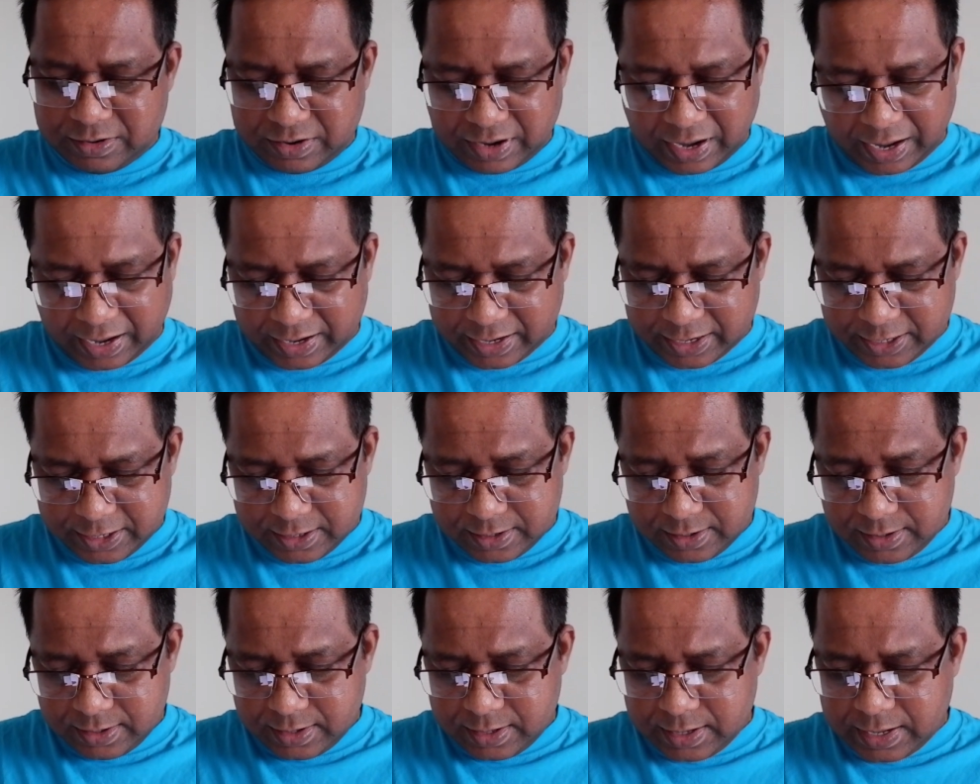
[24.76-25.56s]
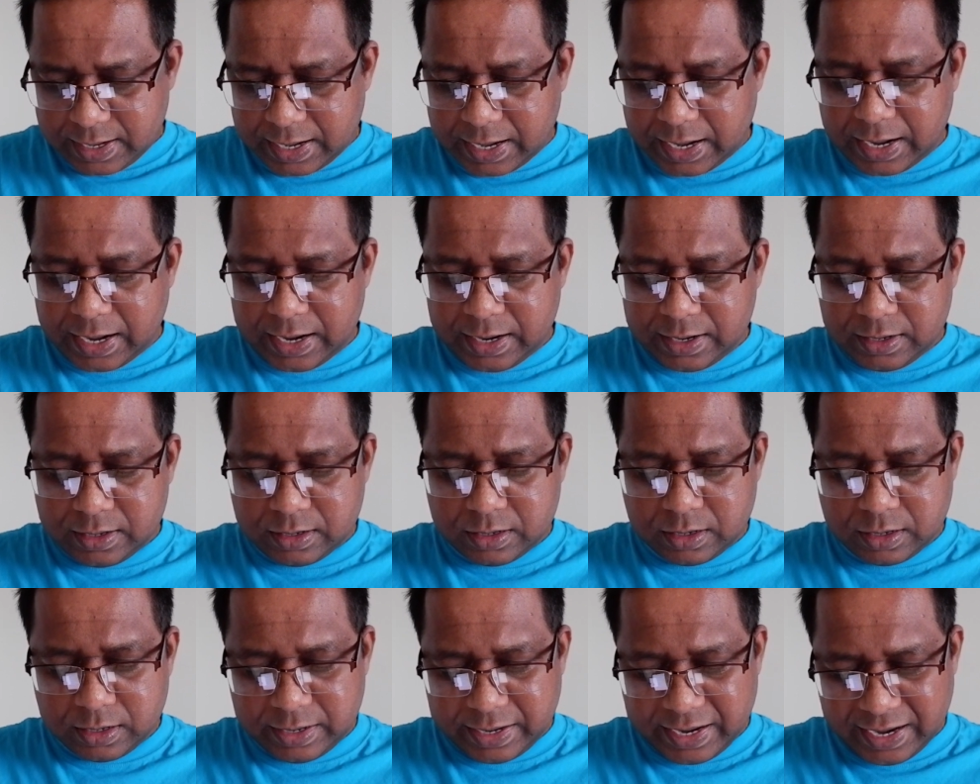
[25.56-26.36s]
rank,
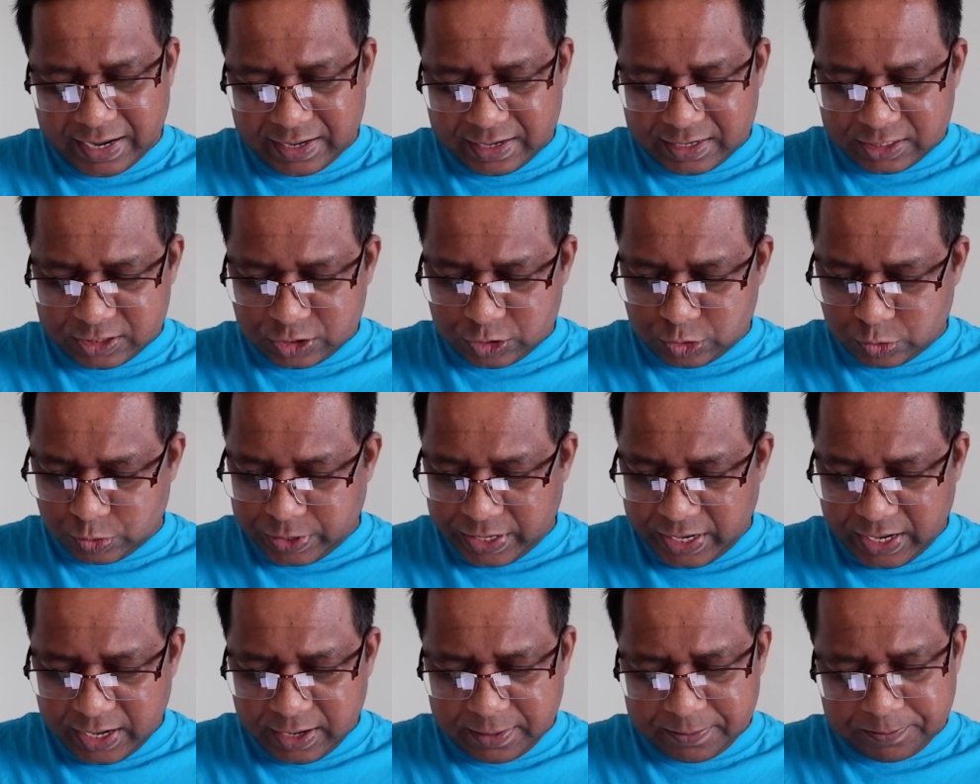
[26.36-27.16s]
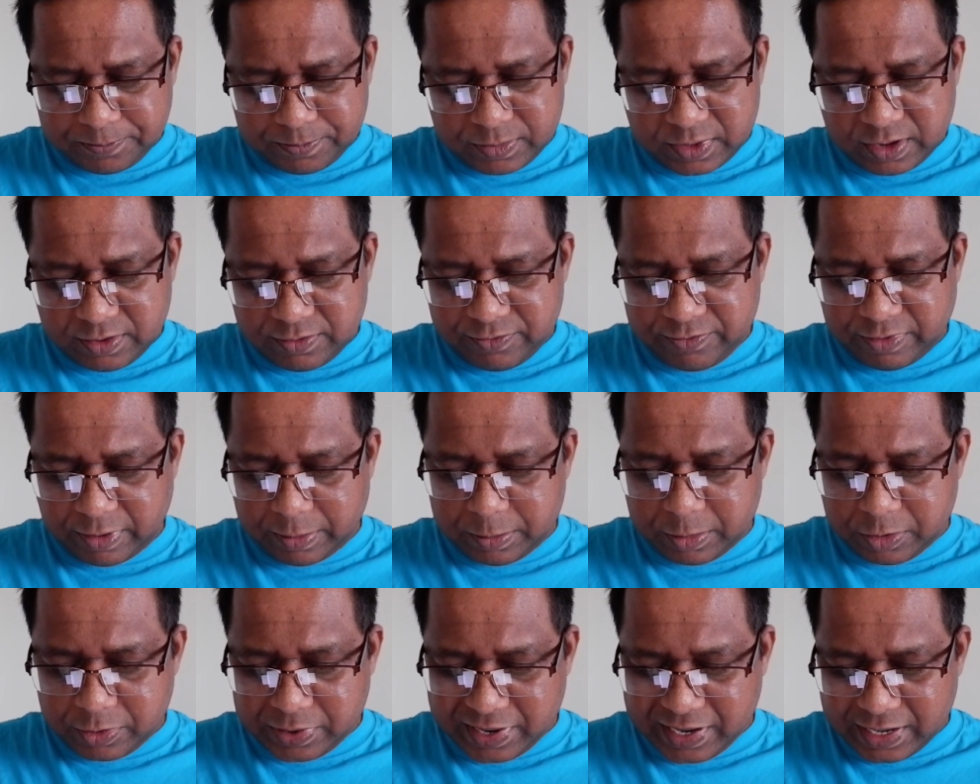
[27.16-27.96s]
and date is today
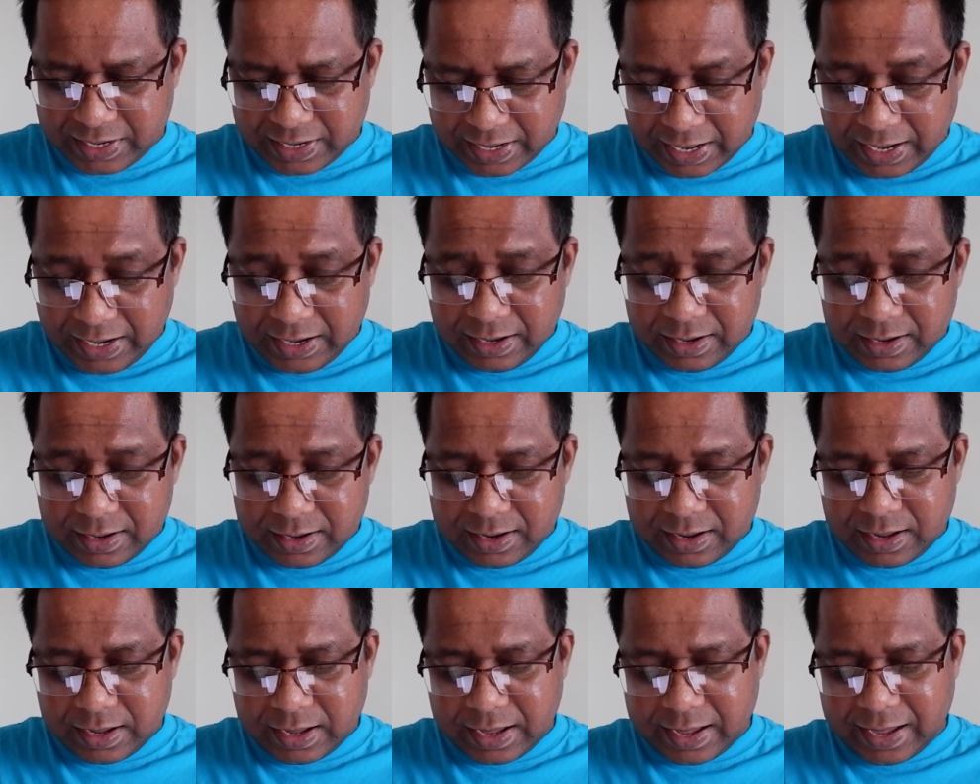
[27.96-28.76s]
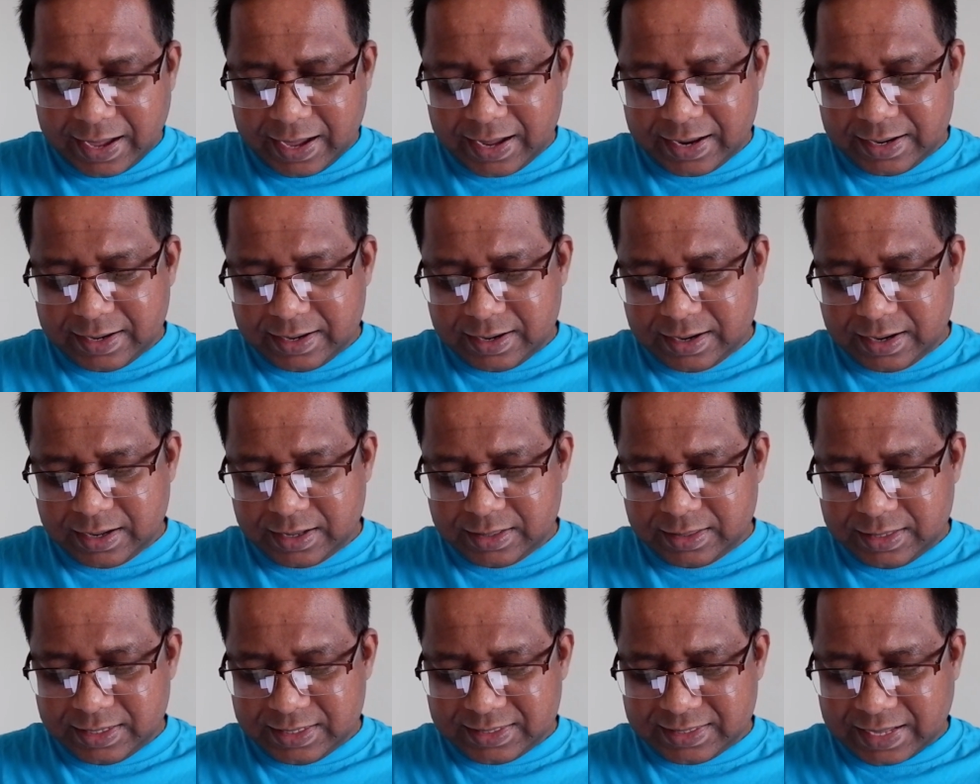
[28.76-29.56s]
February 10, and
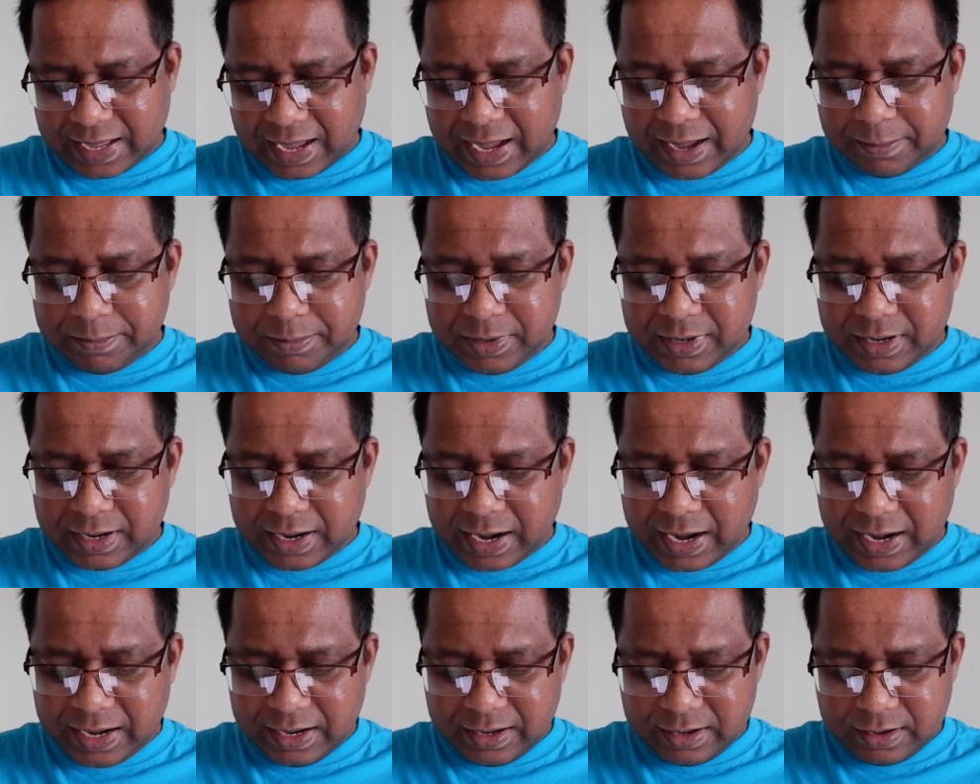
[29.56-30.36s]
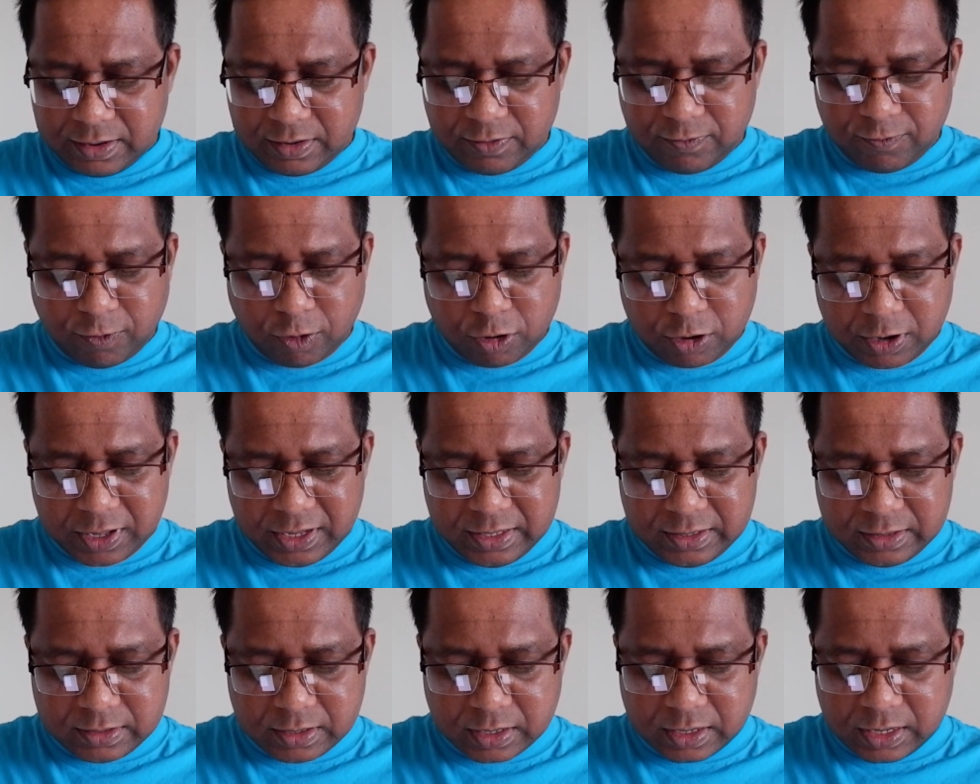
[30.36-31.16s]
this happened at
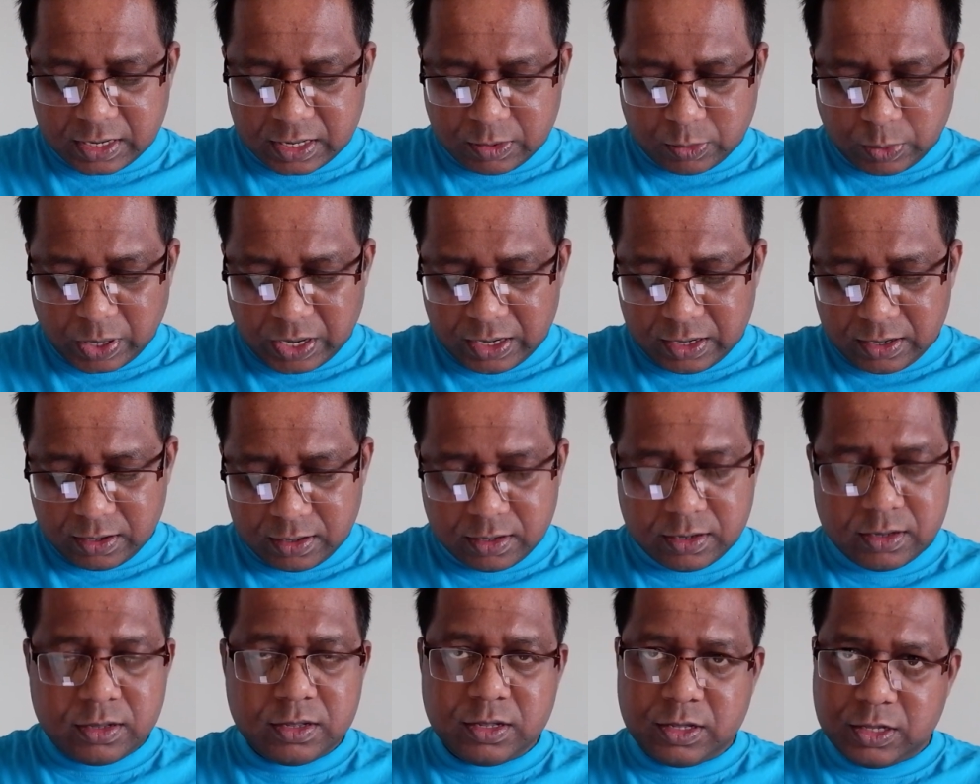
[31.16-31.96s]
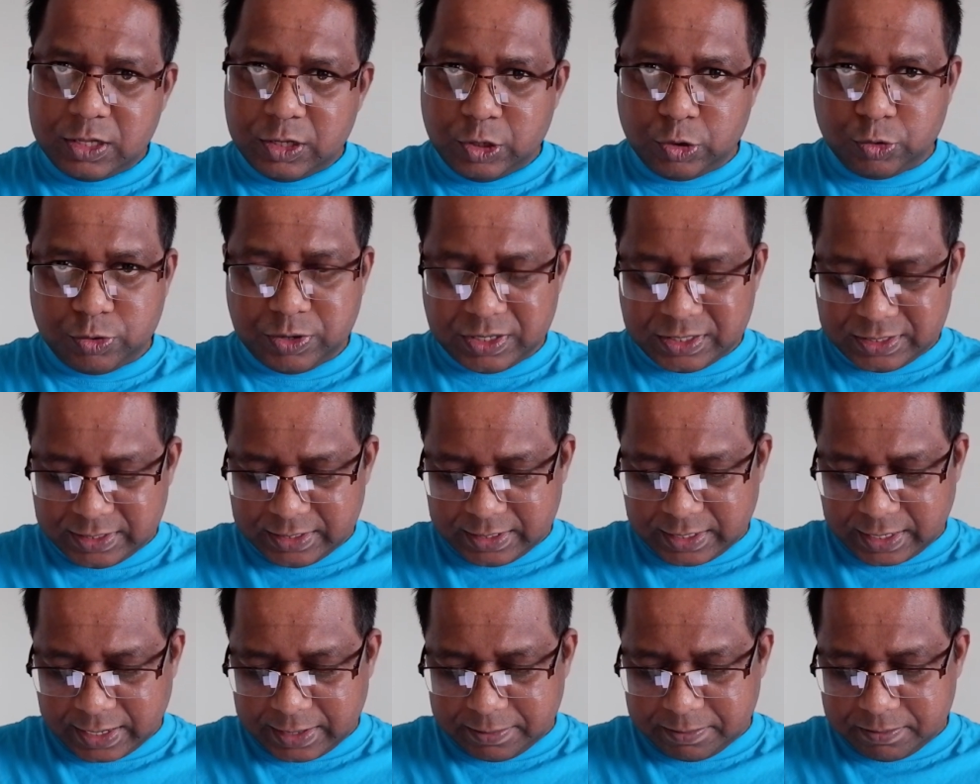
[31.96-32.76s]
14:31 UTC
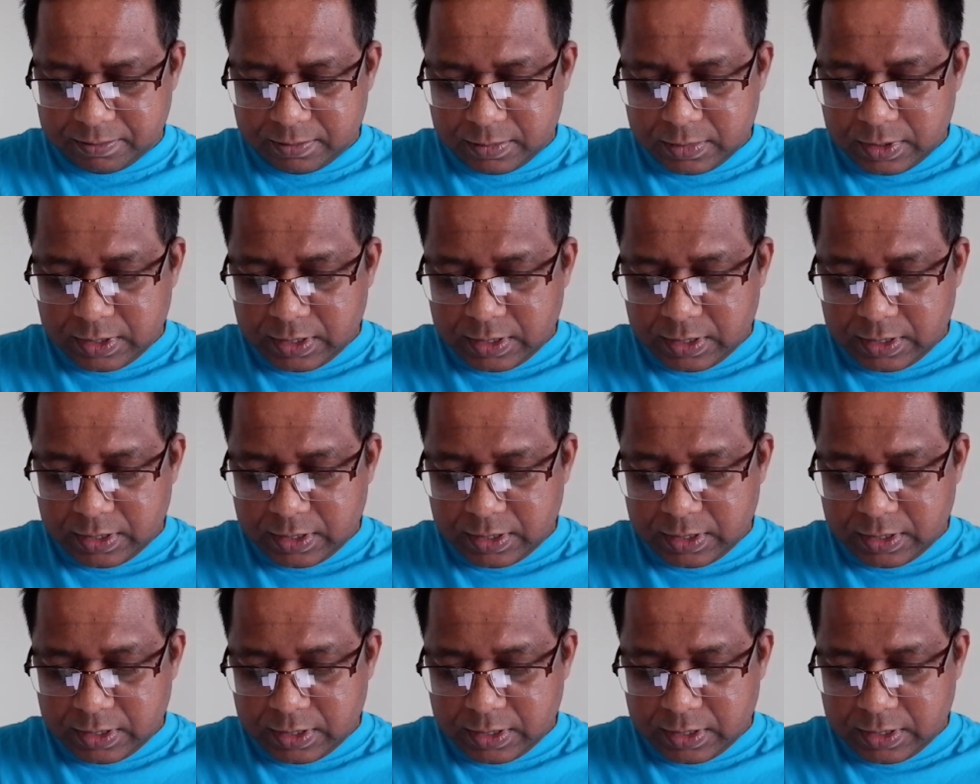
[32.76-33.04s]
time,